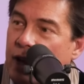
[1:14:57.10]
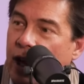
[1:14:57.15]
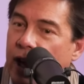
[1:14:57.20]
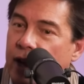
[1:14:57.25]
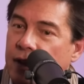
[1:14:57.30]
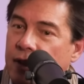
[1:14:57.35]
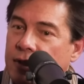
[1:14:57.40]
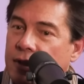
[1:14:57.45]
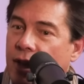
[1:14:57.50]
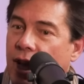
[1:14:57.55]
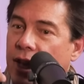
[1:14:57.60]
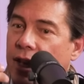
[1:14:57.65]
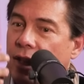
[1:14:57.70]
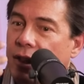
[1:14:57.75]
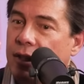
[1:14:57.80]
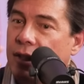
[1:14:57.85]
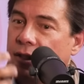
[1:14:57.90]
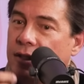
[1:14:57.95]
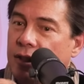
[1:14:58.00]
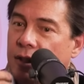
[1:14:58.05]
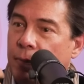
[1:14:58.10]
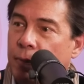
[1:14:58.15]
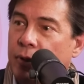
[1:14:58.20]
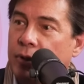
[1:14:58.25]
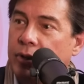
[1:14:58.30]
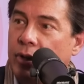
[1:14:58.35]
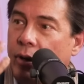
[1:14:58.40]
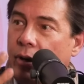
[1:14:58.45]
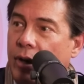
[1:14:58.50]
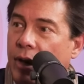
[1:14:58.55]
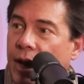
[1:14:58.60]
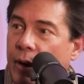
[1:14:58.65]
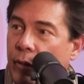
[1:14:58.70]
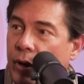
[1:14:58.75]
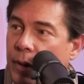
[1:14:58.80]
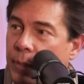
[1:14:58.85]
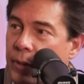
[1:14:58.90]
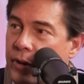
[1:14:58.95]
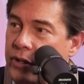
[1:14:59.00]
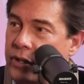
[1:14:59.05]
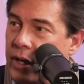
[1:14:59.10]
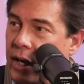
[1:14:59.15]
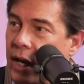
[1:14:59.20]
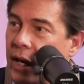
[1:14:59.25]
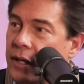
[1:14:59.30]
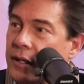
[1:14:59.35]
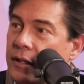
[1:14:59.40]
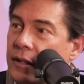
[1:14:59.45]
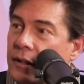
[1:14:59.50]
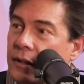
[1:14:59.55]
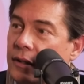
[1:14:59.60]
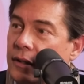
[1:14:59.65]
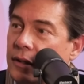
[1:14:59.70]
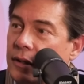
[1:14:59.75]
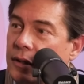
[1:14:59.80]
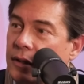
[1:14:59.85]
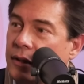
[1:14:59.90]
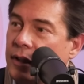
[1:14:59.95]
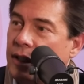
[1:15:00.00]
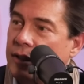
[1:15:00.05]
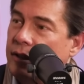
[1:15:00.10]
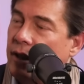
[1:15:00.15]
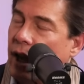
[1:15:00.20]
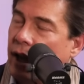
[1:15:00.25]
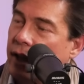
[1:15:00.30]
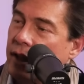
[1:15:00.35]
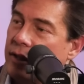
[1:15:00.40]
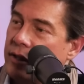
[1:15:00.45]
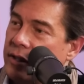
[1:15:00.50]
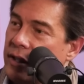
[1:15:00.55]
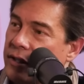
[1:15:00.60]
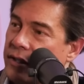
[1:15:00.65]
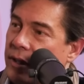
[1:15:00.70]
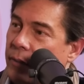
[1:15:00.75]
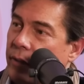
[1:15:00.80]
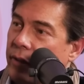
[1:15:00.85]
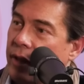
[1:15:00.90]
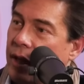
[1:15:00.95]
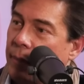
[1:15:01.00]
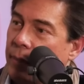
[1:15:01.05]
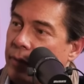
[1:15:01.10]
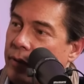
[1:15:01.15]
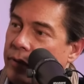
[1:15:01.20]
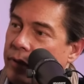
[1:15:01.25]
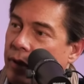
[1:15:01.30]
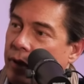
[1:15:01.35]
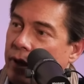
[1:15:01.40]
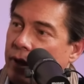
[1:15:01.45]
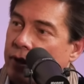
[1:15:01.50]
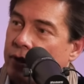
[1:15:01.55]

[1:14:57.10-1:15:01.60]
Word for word: I decided this is the persona I want to project. That's not consistent with that persona.